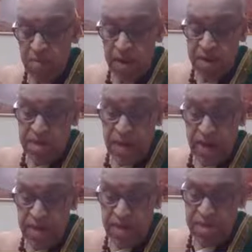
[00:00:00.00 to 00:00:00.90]
but there
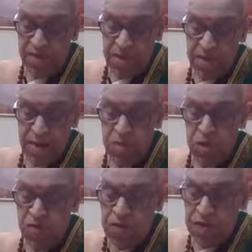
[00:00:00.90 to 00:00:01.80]
he is giving a
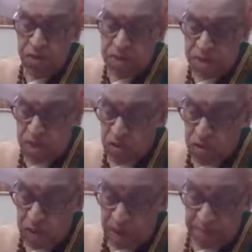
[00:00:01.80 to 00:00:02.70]
beautiful twist to
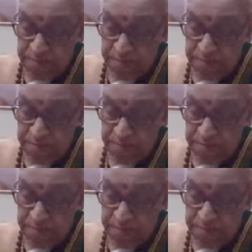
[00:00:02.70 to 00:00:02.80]
that.